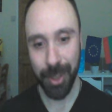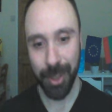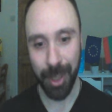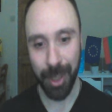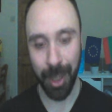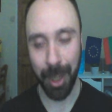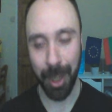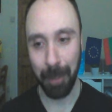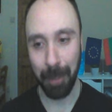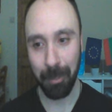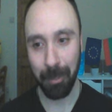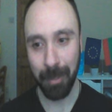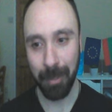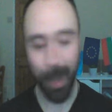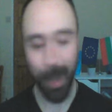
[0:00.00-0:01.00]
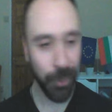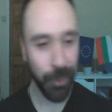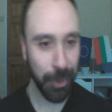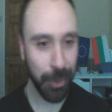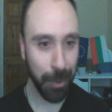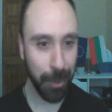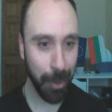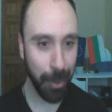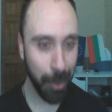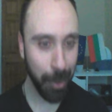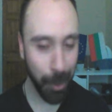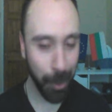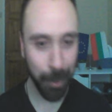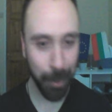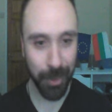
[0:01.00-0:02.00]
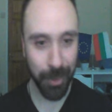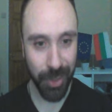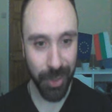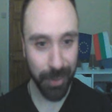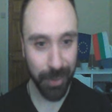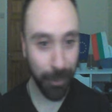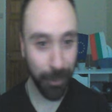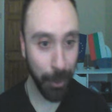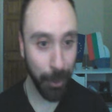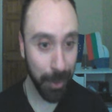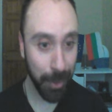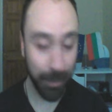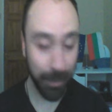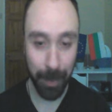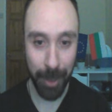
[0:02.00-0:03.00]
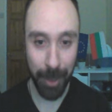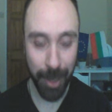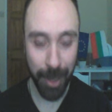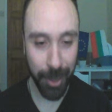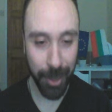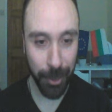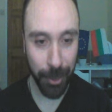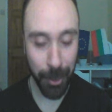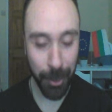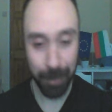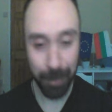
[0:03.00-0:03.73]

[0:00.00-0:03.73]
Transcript: I'll see you all on season 4 if you play on hardcore.